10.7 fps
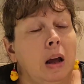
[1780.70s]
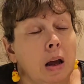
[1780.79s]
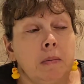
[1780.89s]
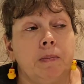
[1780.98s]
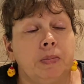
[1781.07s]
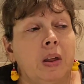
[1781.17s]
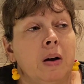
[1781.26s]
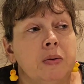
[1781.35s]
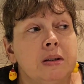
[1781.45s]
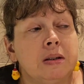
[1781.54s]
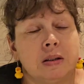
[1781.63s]
Yeah,
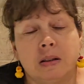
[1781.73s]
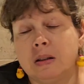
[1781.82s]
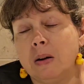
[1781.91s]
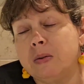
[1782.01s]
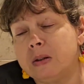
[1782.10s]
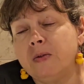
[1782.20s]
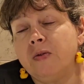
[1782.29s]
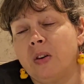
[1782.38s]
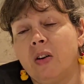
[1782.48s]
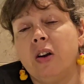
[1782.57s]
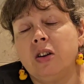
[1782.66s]
that was that was a
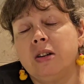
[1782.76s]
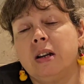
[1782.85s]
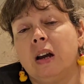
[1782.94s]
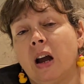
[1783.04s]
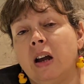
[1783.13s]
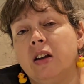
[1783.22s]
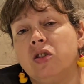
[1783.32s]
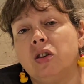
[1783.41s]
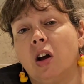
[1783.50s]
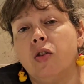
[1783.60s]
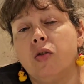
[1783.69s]
very good day. I,
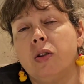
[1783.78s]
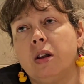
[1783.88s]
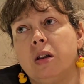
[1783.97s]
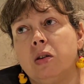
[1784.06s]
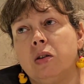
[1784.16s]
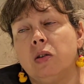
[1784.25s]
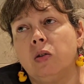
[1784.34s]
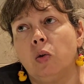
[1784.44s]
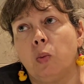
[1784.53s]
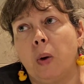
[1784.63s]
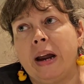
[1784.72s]
other than the
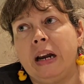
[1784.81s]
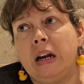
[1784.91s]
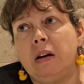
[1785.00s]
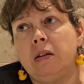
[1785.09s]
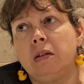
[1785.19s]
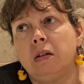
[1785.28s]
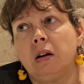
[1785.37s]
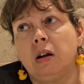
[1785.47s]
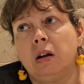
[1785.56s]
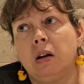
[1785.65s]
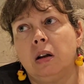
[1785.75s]
the rain
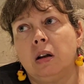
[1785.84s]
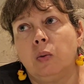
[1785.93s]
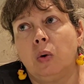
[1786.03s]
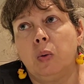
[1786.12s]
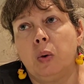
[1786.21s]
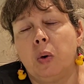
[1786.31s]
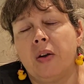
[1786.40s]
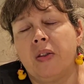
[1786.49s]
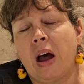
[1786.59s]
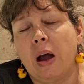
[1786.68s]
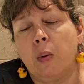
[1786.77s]
while we were
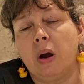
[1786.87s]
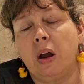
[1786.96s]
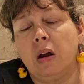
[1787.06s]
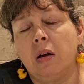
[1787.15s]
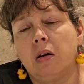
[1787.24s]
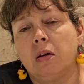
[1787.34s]
on the highway